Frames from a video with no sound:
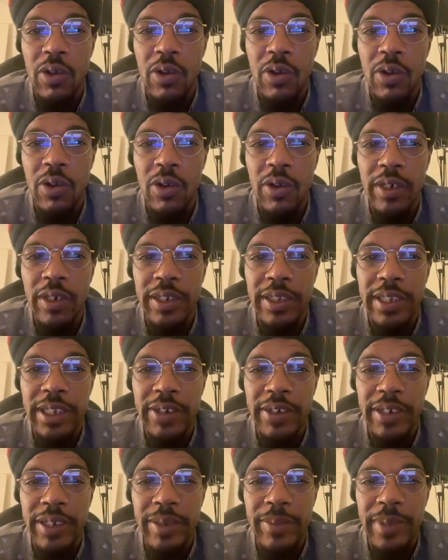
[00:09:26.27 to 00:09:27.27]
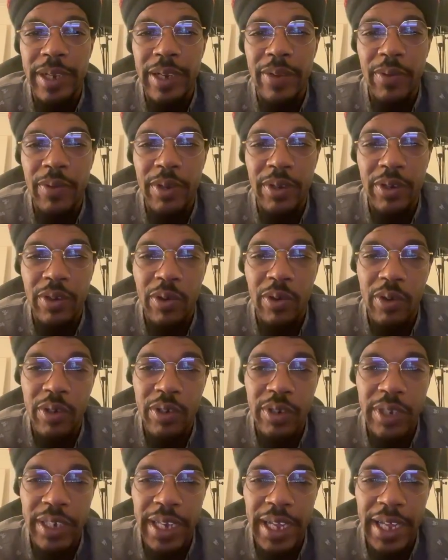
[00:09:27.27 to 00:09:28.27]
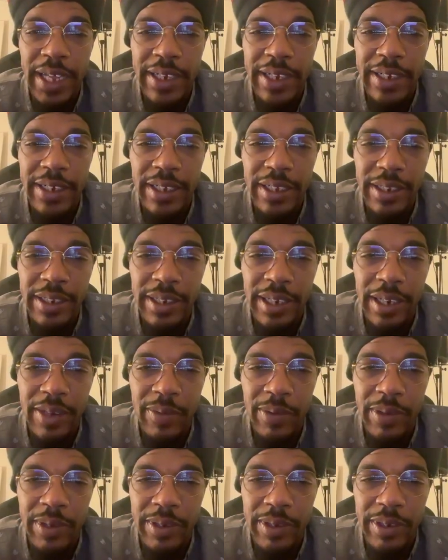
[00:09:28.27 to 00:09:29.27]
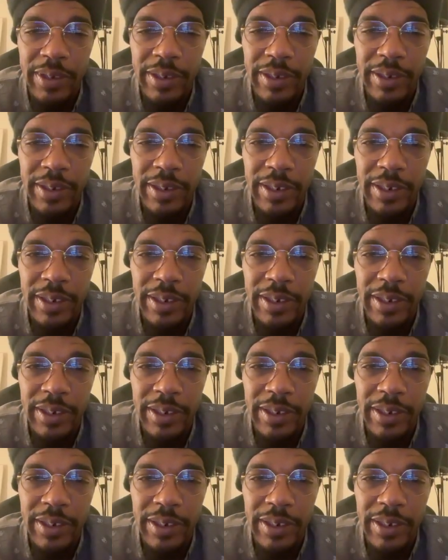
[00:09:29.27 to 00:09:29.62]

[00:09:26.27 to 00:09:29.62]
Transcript: on Ethereum network, or you can add another network.